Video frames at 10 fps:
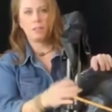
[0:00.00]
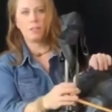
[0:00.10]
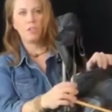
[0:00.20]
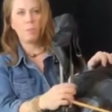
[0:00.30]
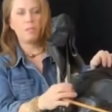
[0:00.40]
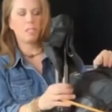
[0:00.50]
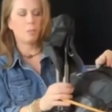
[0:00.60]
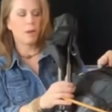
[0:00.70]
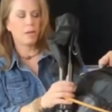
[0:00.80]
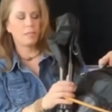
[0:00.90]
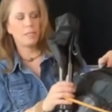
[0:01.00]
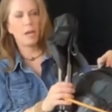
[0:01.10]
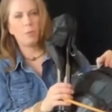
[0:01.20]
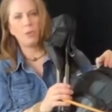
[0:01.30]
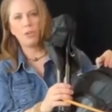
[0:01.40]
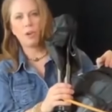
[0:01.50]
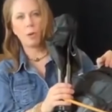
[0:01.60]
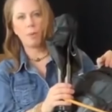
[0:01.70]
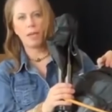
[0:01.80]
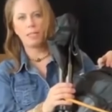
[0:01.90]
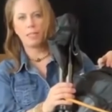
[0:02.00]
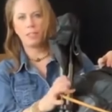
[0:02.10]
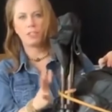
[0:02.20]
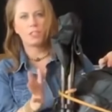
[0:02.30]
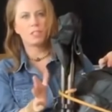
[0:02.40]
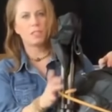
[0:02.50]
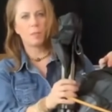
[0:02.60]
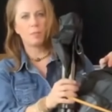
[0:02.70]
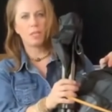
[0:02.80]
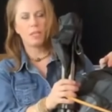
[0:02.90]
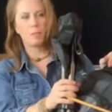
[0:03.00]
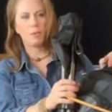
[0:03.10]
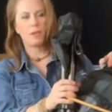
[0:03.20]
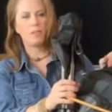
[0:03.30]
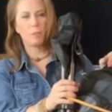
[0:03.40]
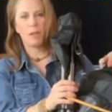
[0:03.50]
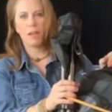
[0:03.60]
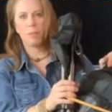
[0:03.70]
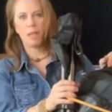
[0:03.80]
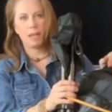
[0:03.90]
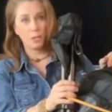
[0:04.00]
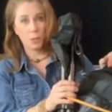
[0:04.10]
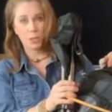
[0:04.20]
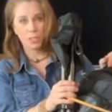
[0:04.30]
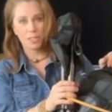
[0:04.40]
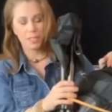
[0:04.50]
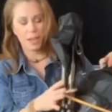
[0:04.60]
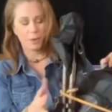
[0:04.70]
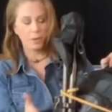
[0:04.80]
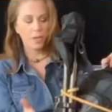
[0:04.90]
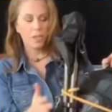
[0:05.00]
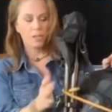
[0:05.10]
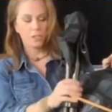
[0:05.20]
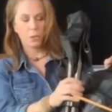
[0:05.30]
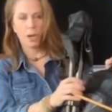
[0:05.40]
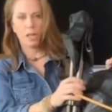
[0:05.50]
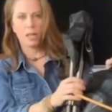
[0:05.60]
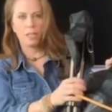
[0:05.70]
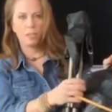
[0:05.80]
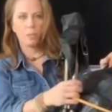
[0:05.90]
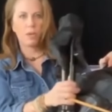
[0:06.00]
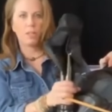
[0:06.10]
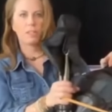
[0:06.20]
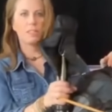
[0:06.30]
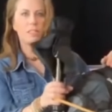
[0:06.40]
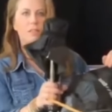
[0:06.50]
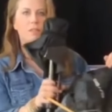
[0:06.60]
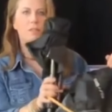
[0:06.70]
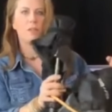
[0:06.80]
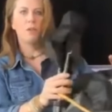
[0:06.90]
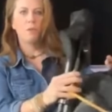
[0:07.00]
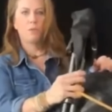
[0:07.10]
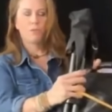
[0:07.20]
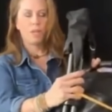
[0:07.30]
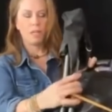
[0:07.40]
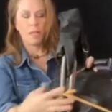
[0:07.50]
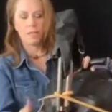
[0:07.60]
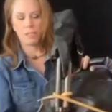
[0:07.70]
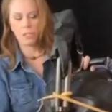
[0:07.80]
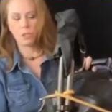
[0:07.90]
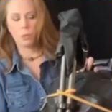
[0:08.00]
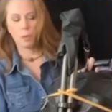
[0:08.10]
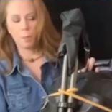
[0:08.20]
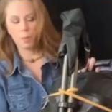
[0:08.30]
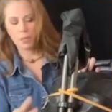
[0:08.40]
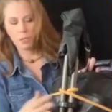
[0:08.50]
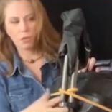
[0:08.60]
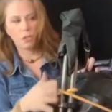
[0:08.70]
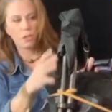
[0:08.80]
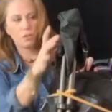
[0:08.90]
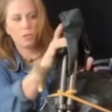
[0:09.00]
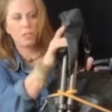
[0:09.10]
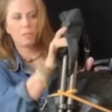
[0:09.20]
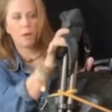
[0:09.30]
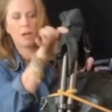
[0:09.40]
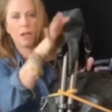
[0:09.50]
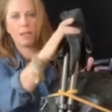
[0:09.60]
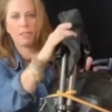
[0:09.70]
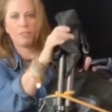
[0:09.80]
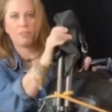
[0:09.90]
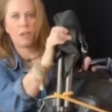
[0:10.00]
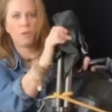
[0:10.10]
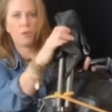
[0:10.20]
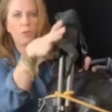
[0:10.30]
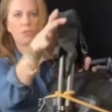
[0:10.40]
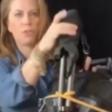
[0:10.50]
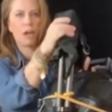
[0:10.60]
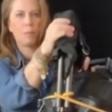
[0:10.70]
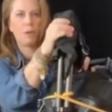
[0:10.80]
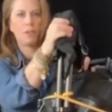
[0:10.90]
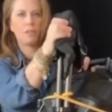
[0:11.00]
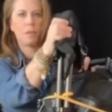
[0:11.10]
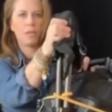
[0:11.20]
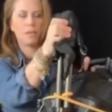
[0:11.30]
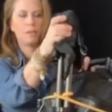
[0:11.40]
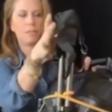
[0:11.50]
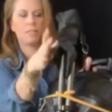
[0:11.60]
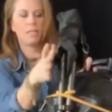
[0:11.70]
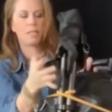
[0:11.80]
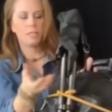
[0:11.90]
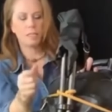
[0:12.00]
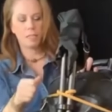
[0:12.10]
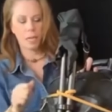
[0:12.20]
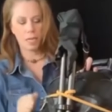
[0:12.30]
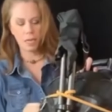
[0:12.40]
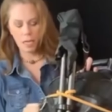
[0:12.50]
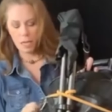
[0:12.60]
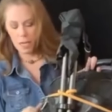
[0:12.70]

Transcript: You'd be surprised how when you're out painting, just to stop and take a break, there may not be anywhere to sit down. So I like to bring this little three-legged stool. It scrunches really small, has a Velcro strap here to make it stay nice and tight.